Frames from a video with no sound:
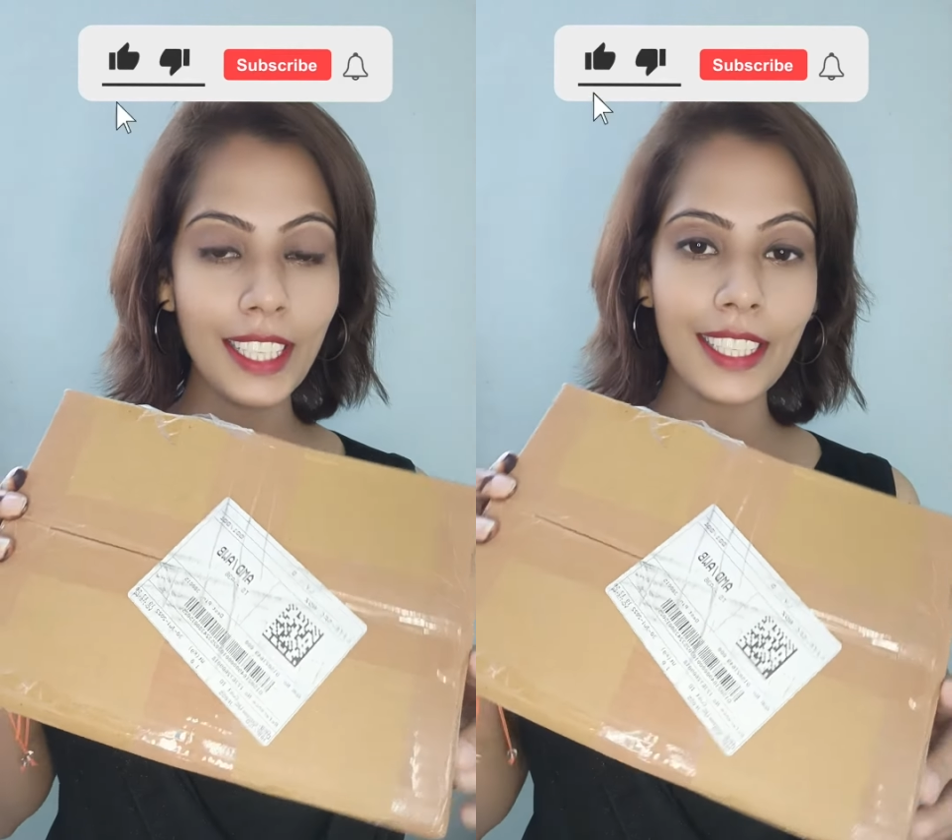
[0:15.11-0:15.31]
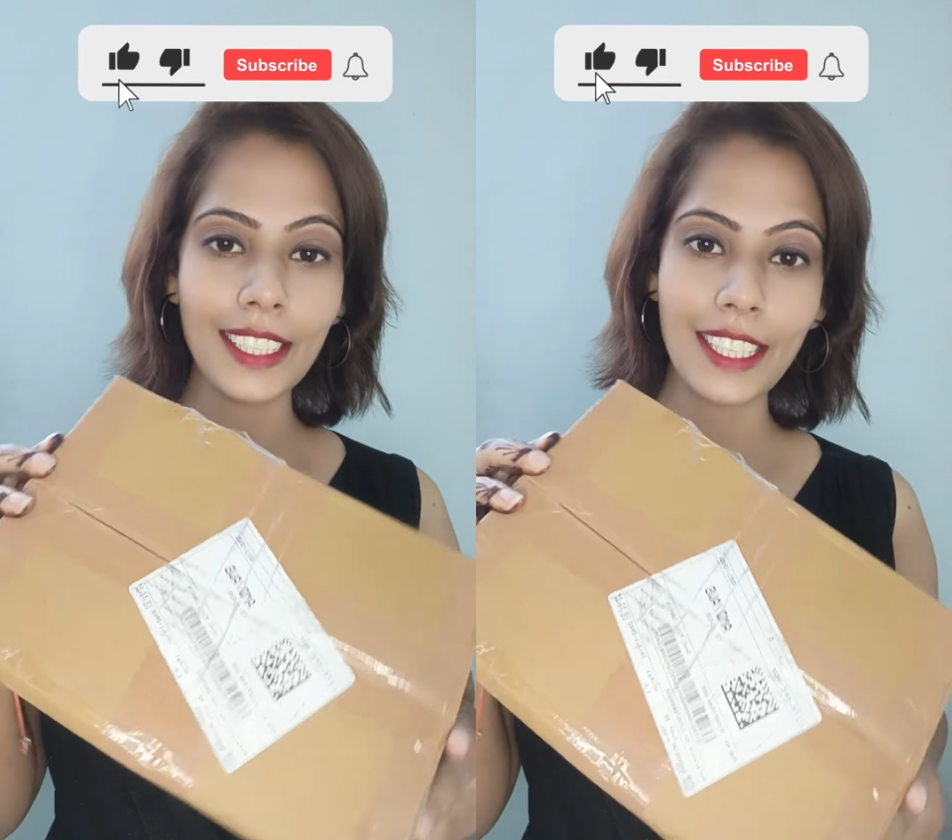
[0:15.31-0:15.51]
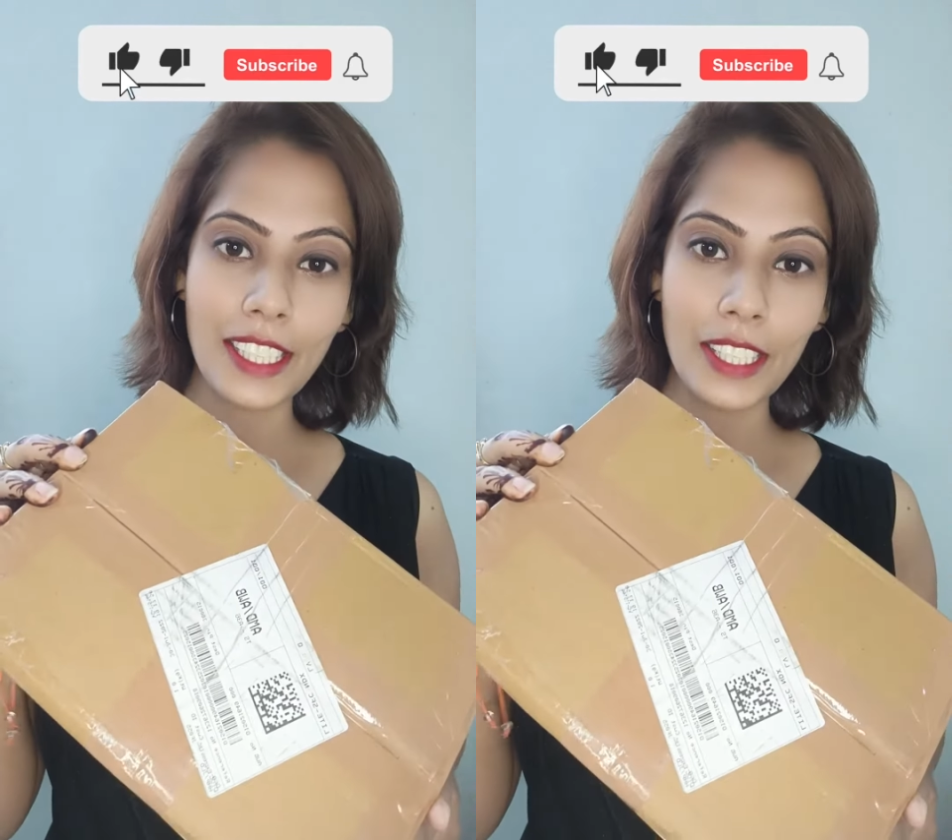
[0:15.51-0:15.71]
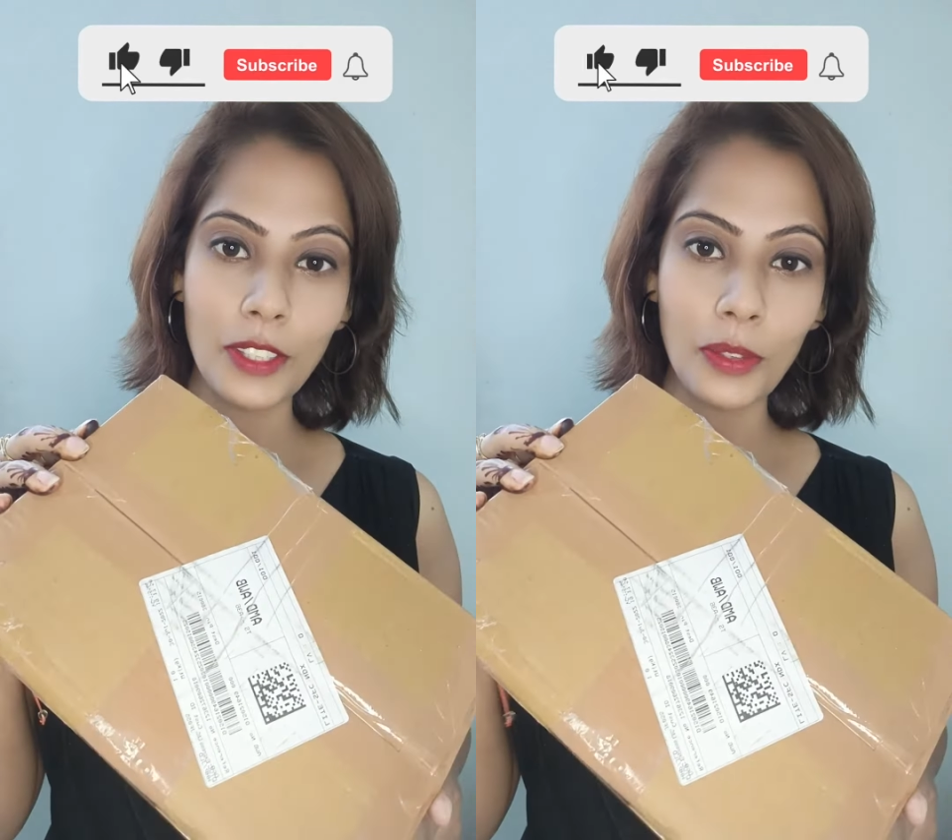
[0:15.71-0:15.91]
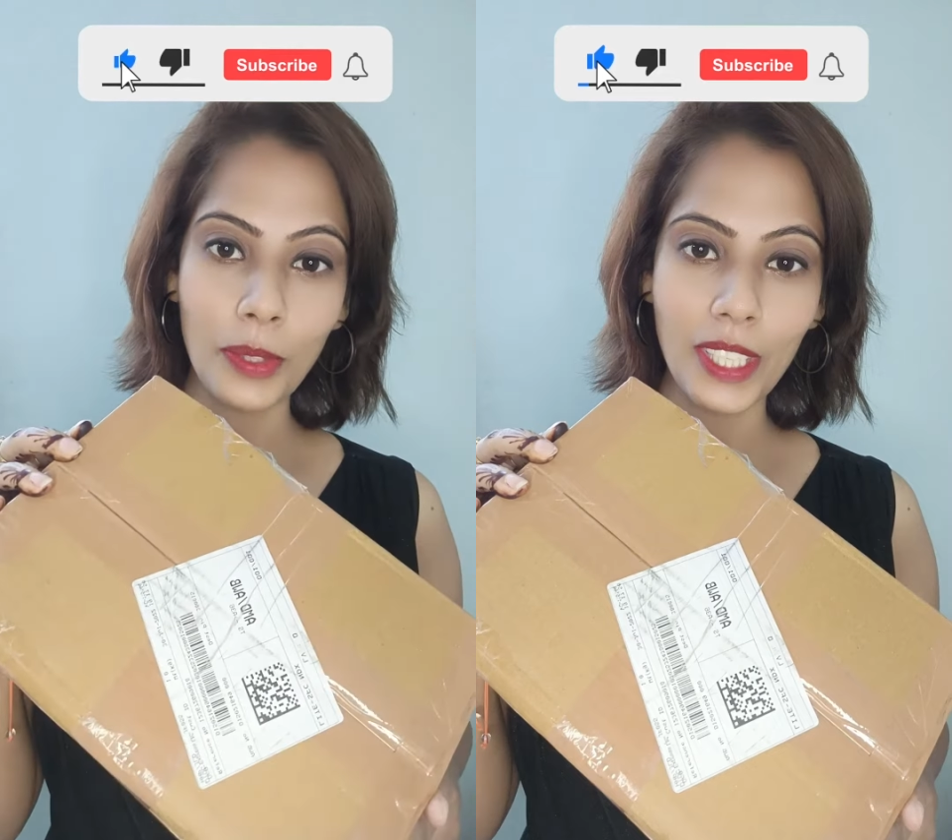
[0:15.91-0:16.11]
Let's
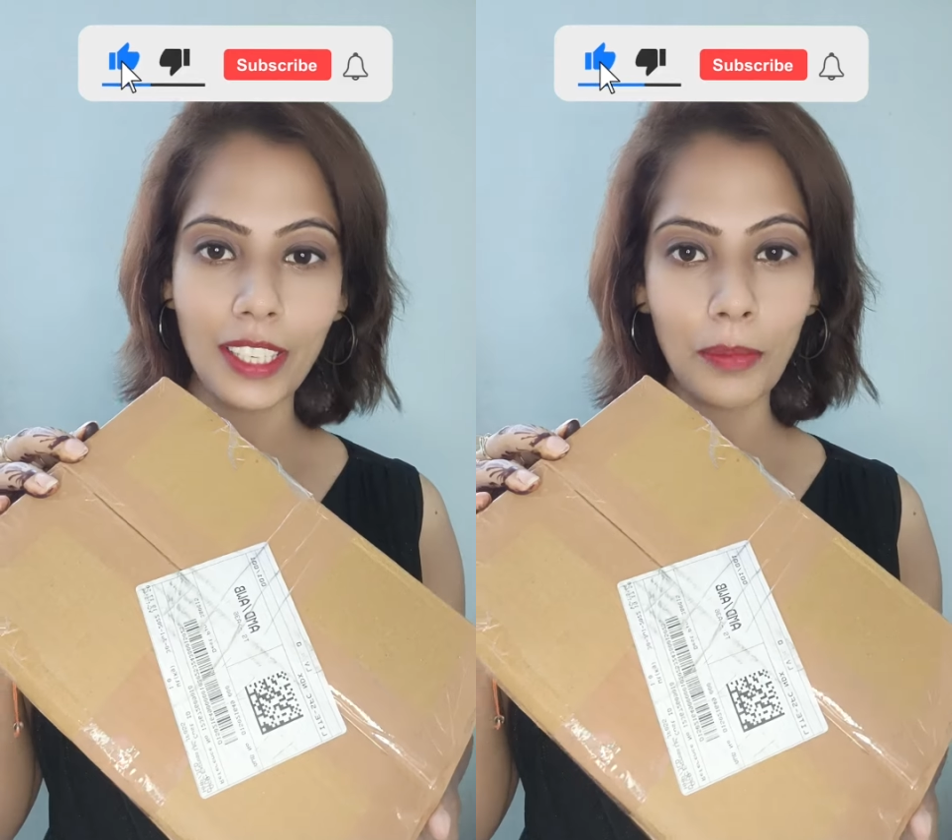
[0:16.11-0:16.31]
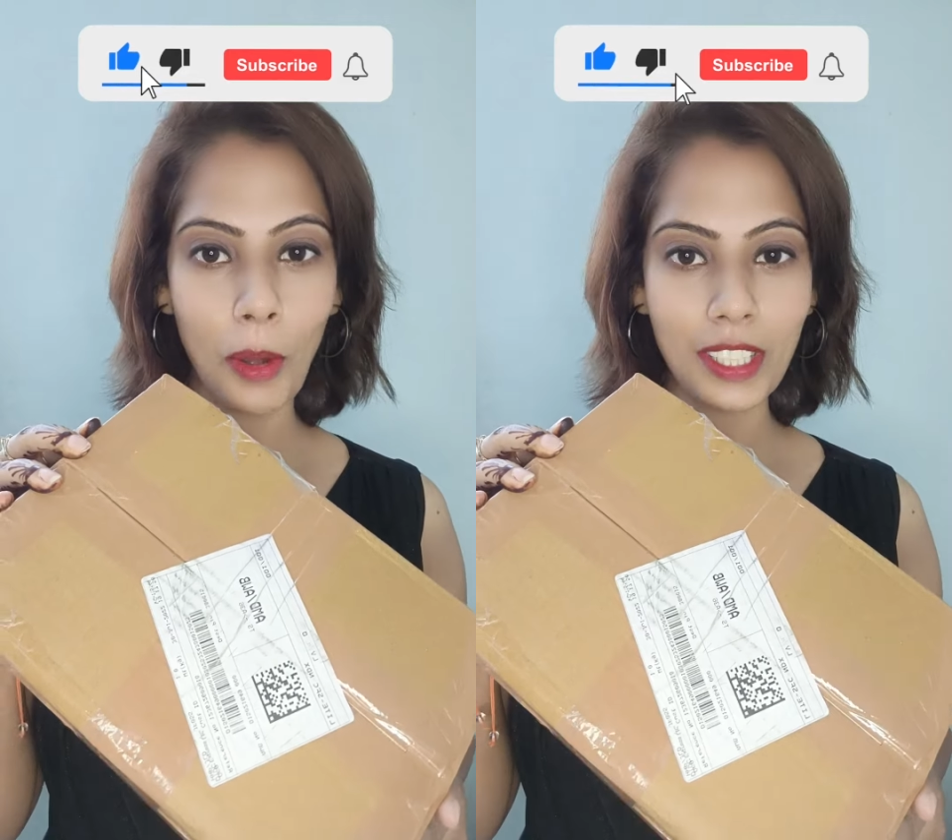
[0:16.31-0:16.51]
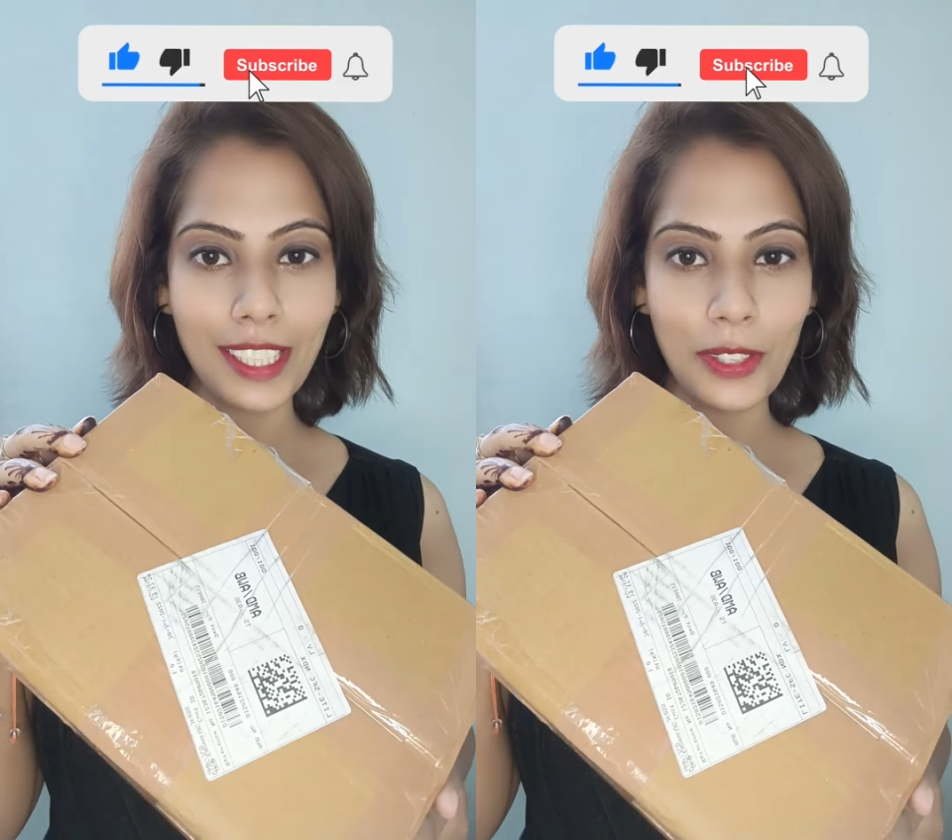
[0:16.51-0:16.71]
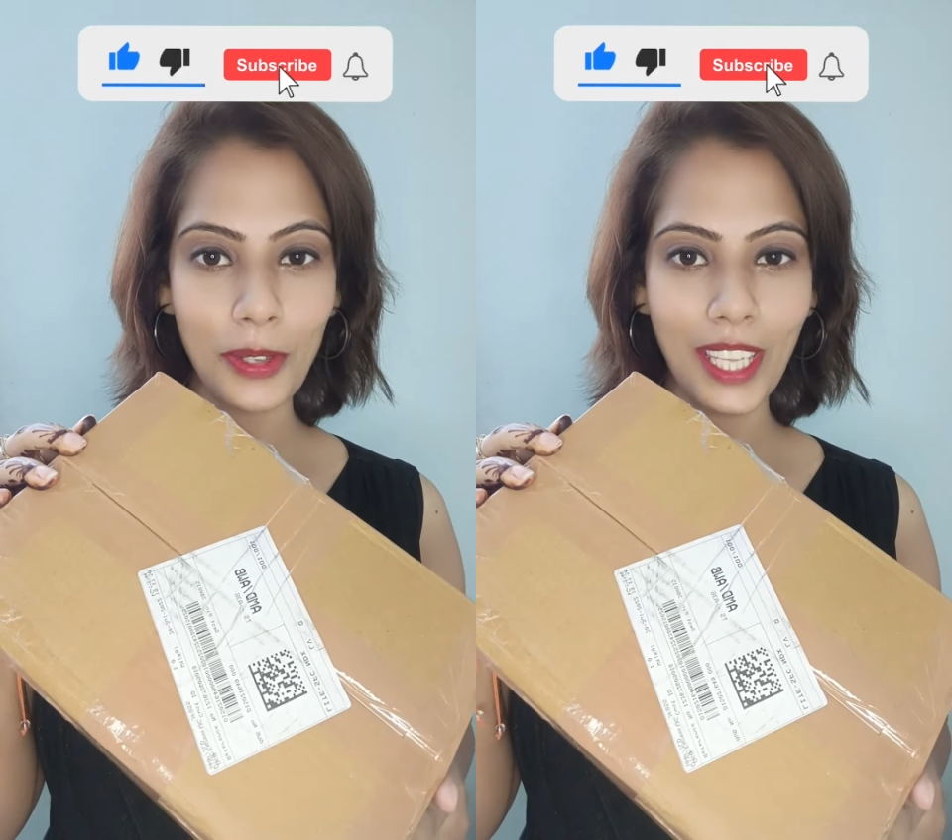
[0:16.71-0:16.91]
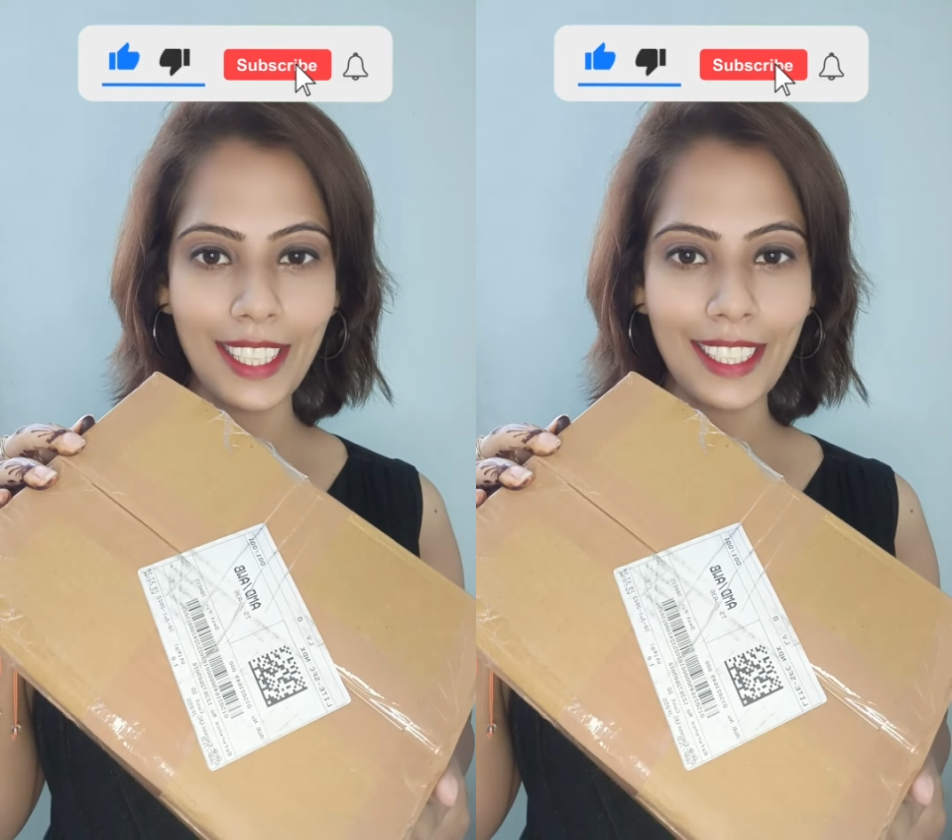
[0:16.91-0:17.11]
do the unboxing
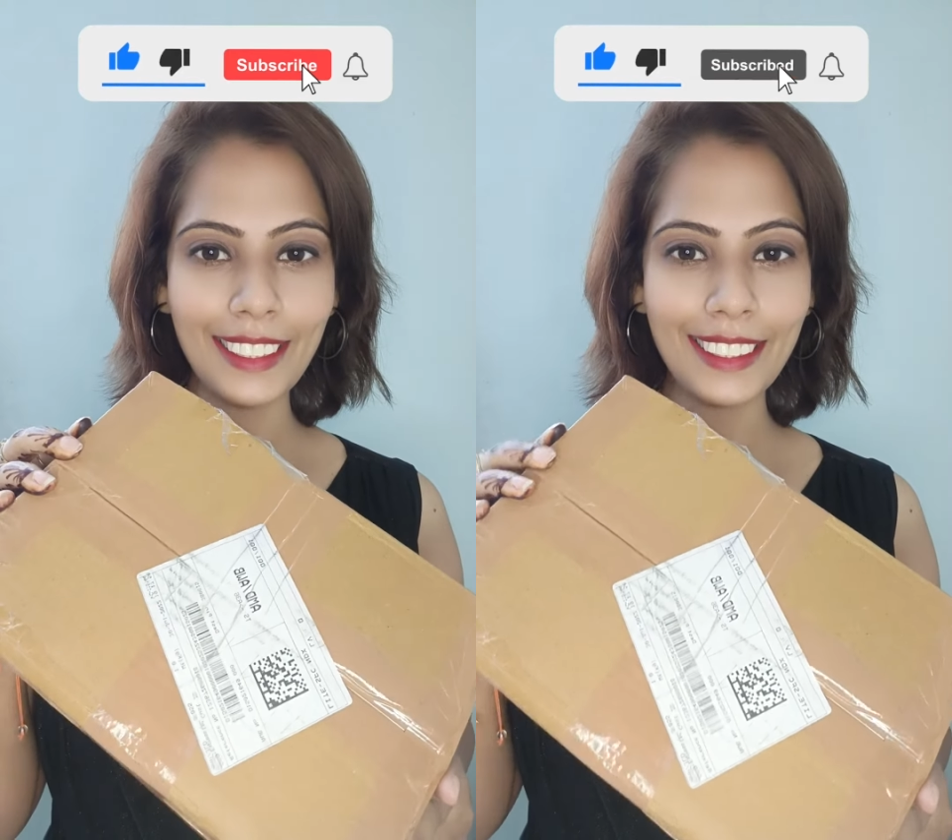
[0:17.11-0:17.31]
together.